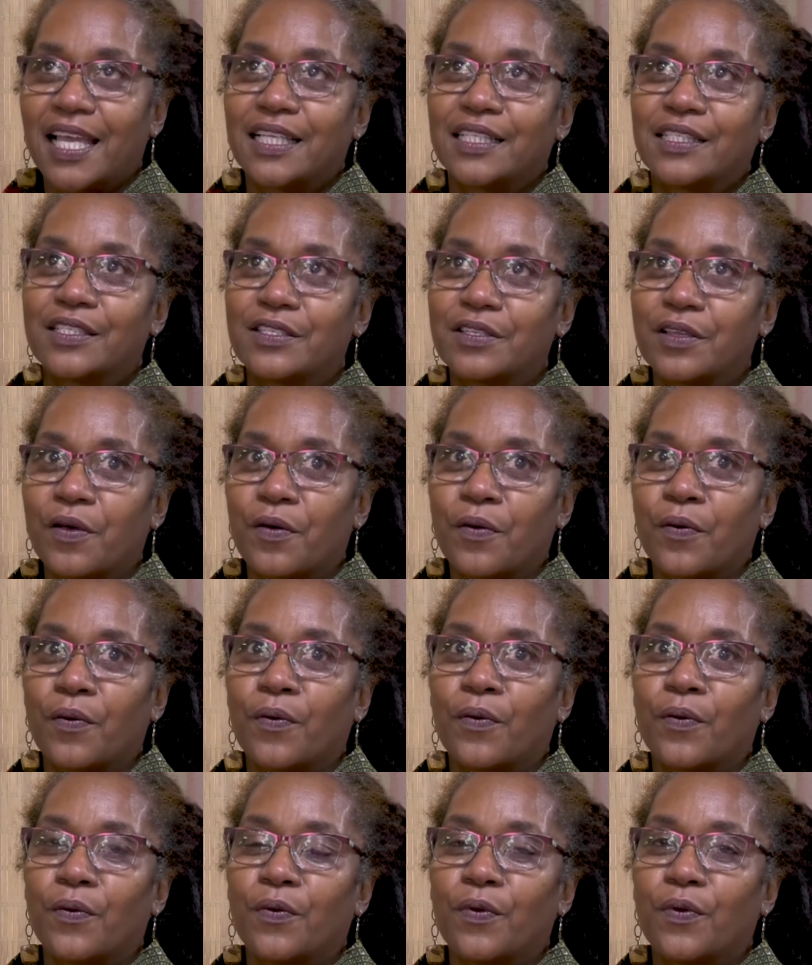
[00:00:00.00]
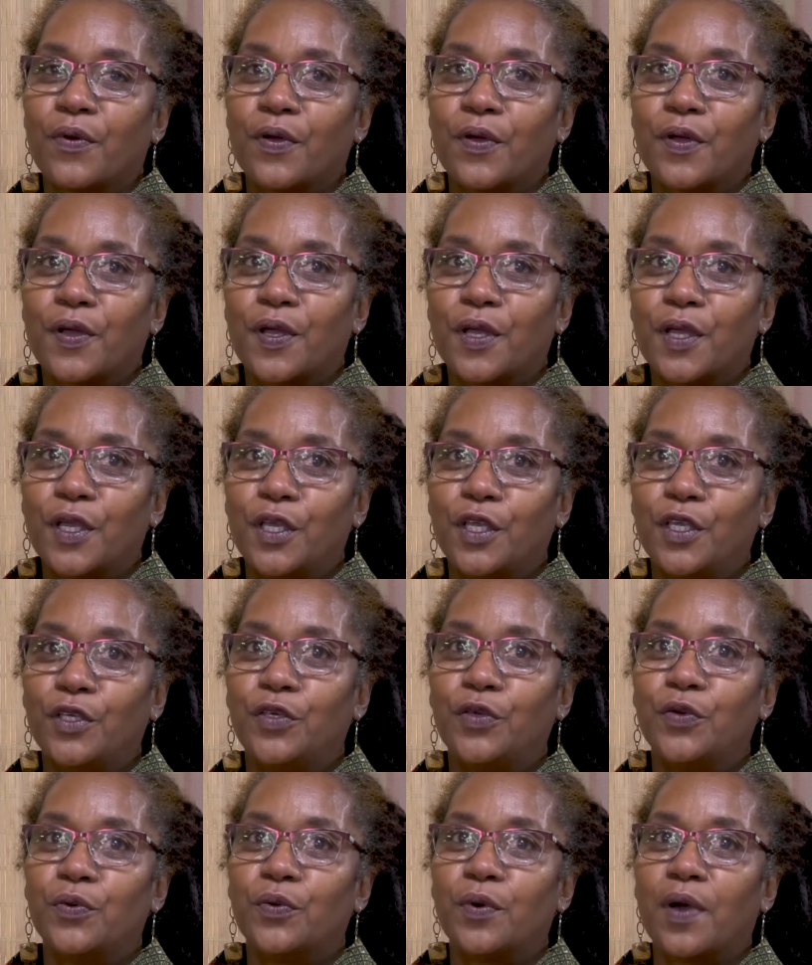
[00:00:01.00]
So
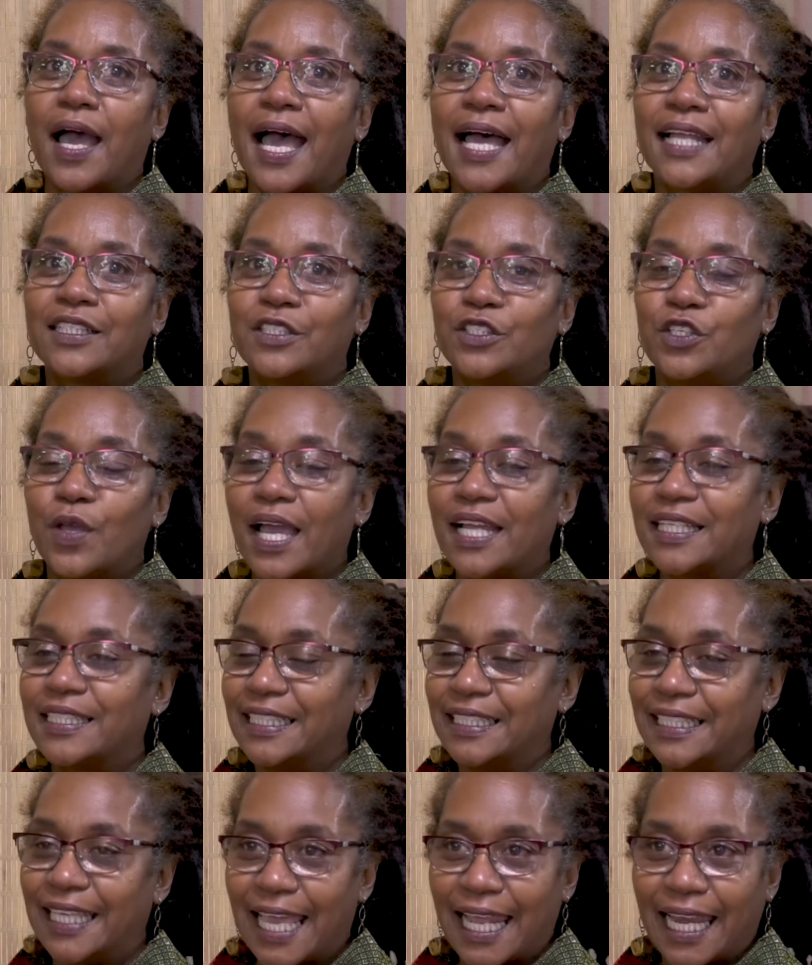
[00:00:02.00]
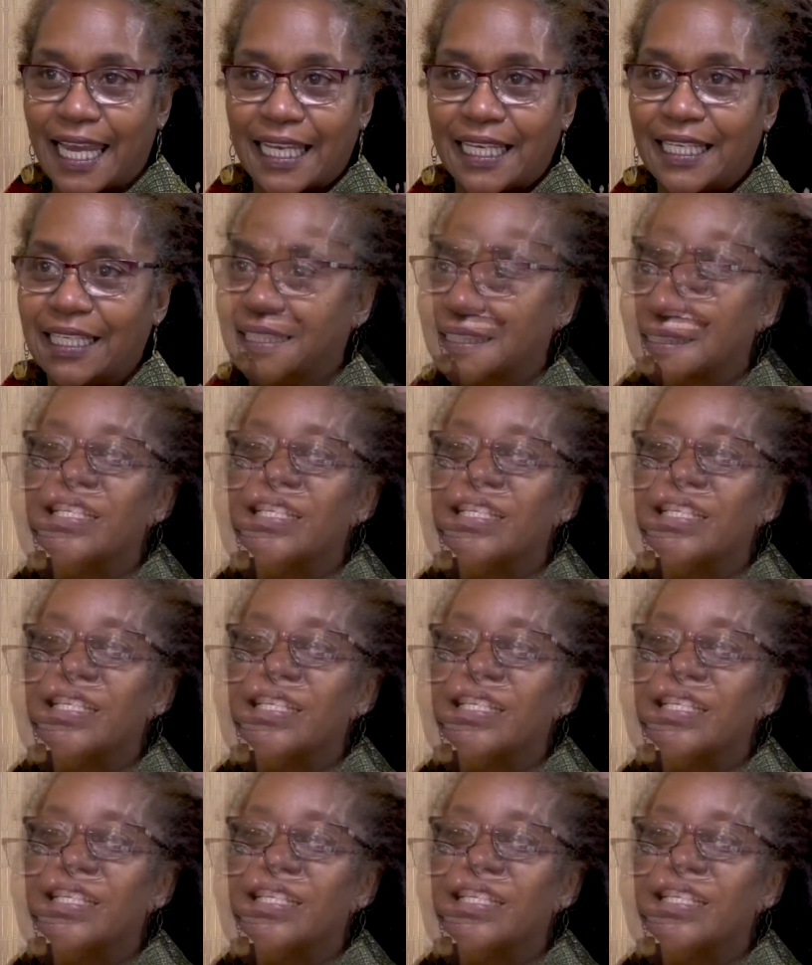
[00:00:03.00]
you had to get it.